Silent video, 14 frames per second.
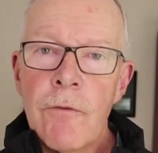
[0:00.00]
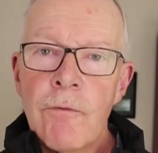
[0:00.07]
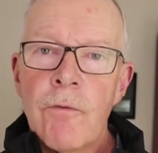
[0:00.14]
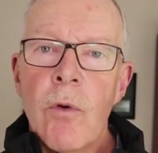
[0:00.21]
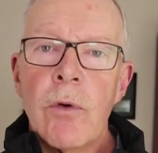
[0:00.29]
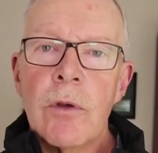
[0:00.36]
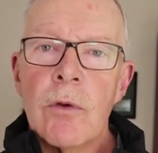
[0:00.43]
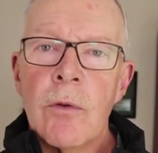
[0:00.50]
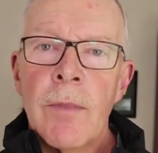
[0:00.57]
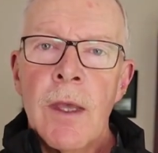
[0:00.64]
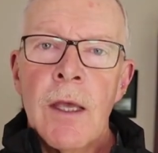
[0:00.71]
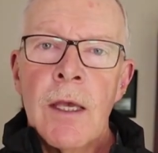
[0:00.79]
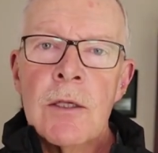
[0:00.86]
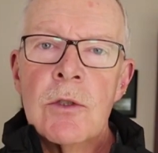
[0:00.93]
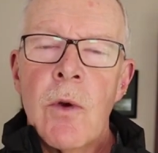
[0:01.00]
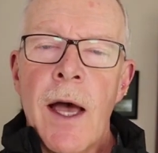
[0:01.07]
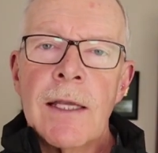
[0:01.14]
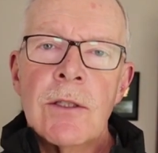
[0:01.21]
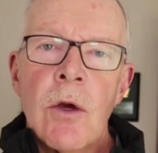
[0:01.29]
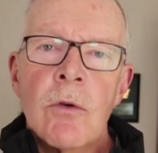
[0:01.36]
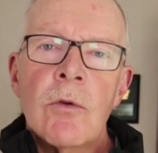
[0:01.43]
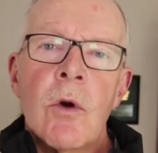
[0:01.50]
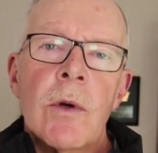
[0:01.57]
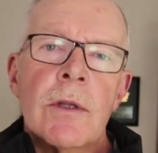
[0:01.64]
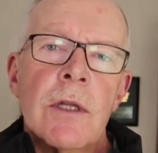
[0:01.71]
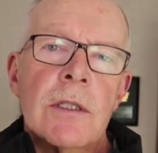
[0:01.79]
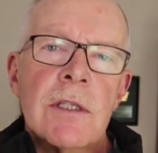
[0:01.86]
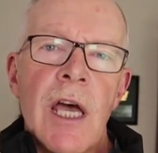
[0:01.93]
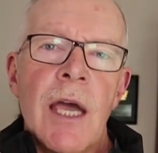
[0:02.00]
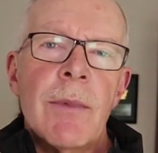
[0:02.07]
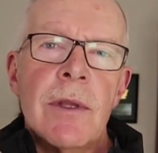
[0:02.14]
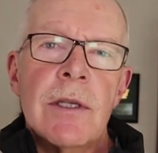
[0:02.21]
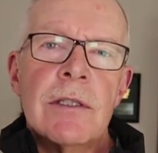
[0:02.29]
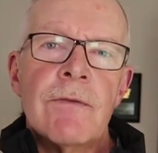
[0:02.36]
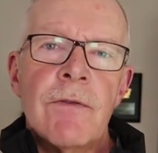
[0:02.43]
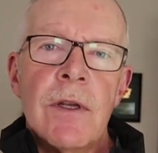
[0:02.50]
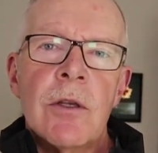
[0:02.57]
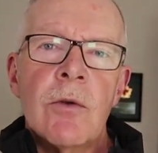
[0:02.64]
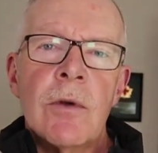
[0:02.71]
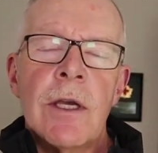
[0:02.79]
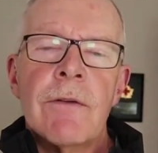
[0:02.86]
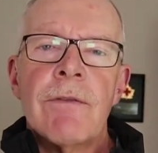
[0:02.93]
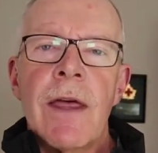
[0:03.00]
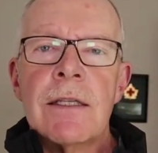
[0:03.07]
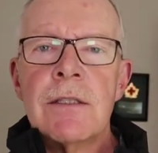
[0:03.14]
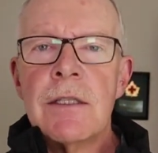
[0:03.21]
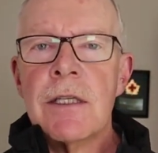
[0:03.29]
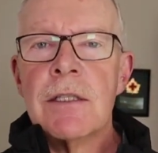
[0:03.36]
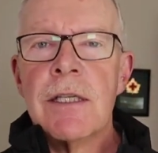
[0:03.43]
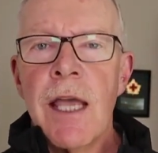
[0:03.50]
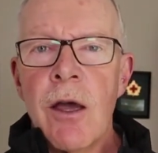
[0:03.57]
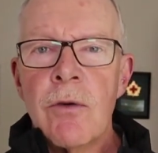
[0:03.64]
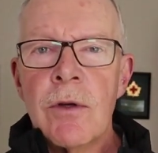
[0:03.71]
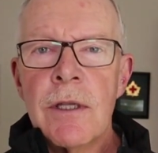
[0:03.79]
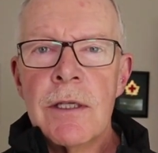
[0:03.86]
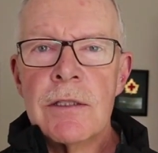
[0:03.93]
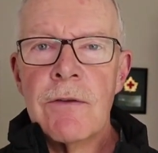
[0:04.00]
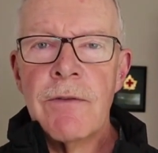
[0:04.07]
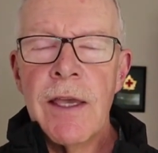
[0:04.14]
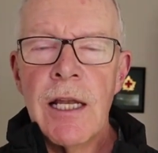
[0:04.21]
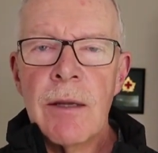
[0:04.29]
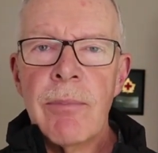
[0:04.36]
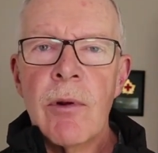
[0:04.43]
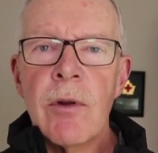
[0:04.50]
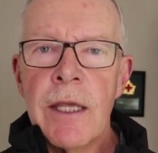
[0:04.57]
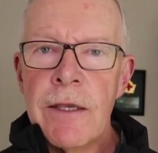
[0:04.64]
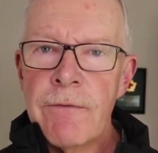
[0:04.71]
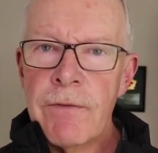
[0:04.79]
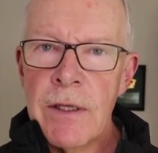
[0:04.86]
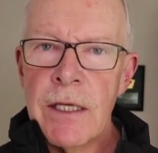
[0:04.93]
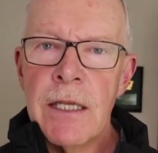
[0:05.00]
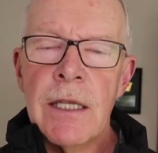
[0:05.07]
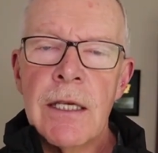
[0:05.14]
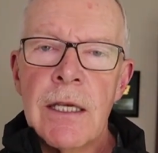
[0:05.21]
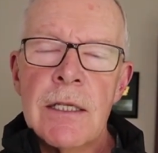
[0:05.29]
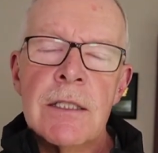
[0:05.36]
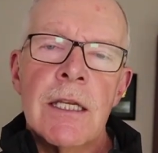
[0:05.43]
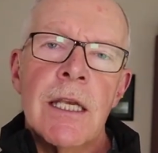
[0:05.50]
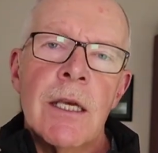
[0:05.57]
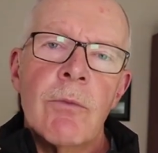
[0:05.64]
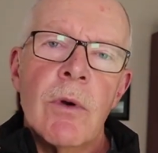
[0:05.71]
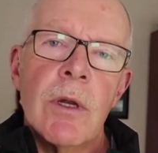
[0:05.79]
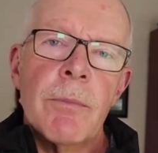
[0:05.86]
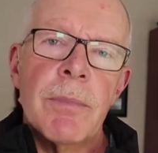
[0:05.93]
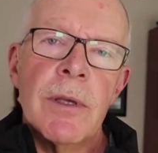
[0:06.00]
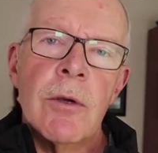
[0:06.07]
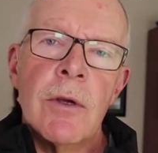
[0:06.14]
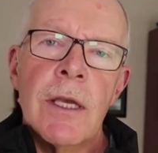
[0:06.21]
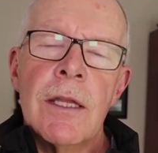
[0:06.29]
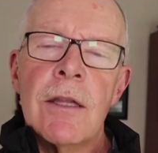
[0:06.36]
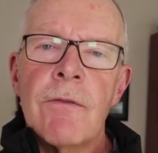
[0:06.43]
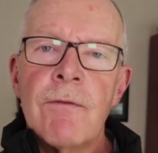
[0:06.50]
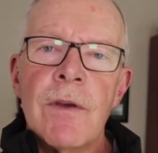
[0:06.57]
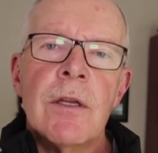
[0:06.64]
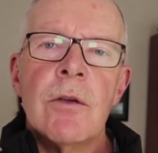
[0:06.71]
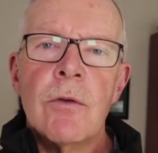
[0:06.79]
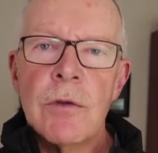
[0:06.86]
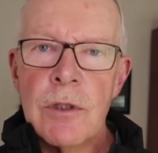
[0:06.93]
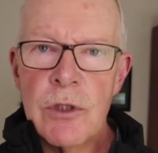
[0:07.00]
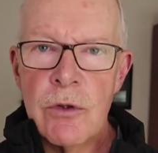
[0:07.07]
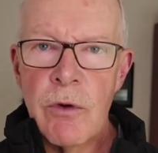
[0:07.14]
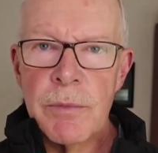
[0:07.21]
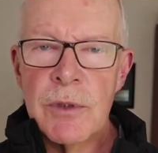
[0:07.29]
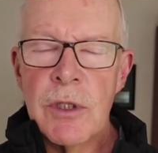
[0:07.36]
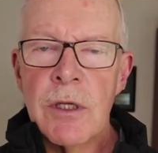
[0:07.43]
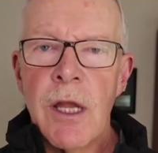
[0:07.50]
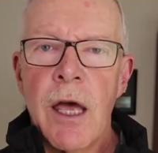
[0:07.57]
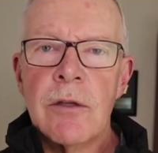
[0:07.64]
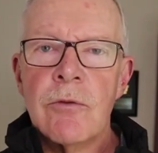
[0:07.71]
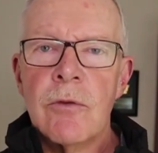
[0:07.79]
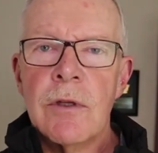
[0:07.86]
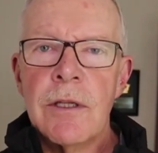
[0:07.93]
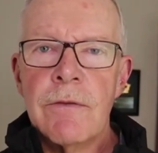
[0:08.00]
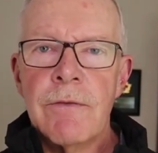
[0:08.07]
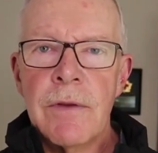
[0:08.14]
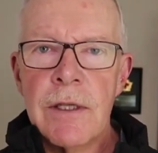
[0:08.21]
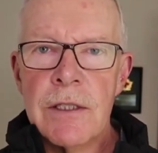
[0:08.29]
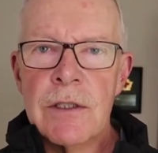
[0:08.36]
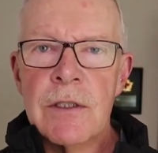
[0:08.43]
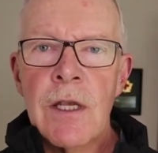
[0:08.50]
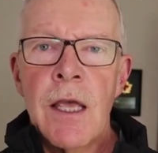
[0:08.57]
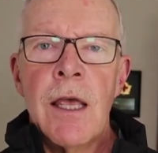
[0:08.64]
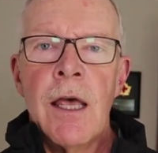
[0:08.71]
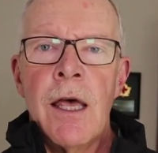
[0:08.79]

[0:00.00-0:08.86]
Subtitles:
for you. So I don't know at the time of this video if that discount is available. If it is, it will appear in the video description underneath this